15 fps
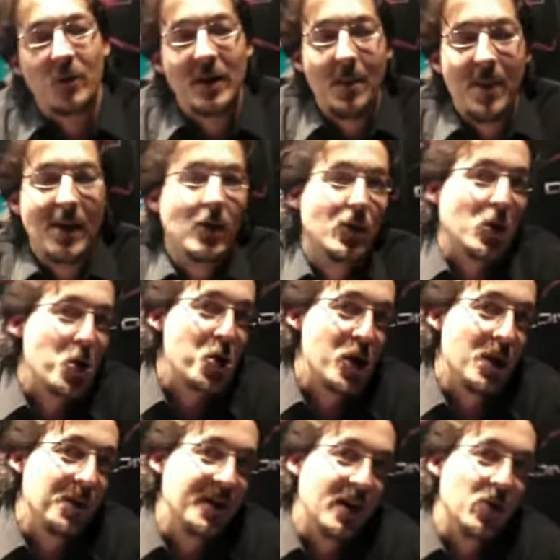depend on the
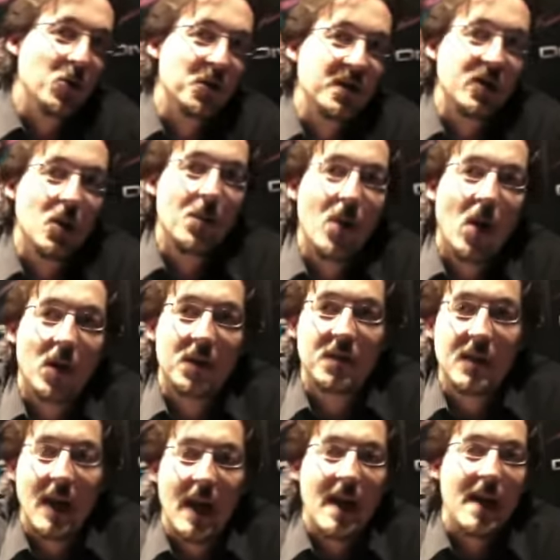chip they use in the
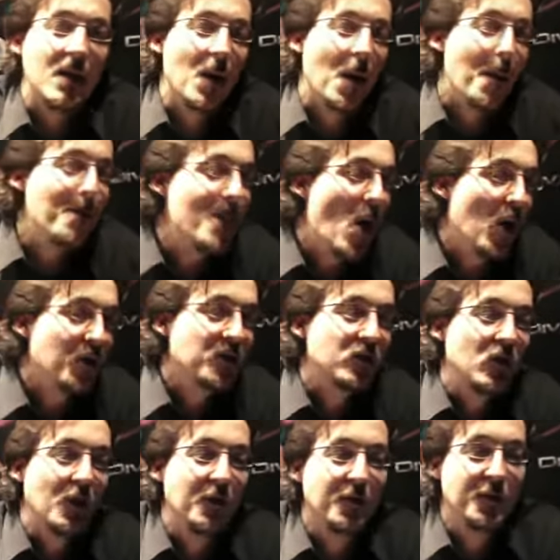box. And most
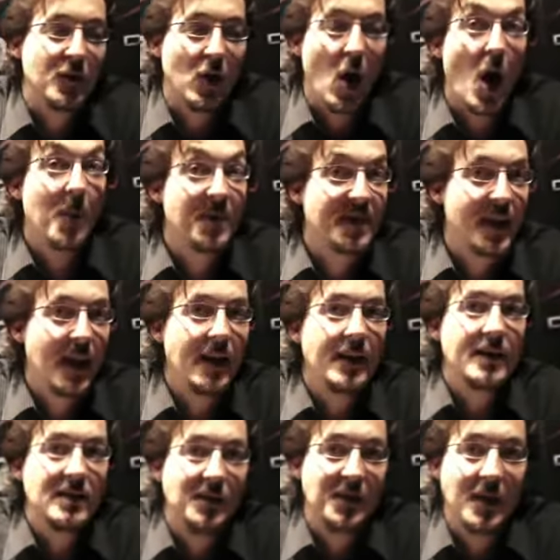of the
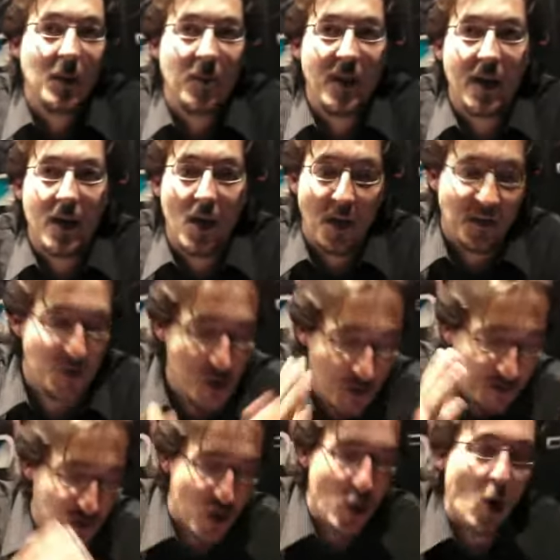upscaling DVD player is
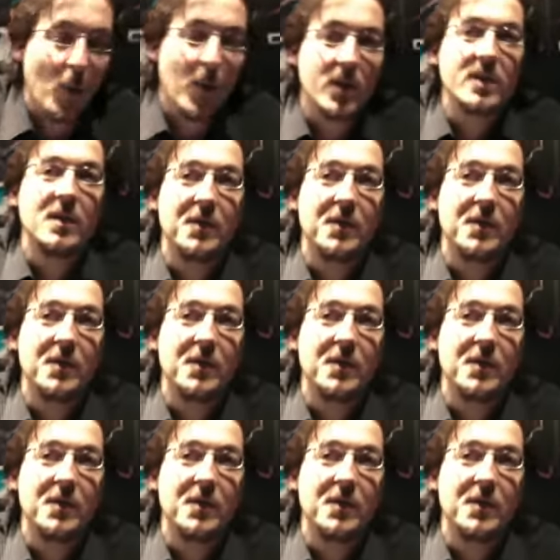just a normal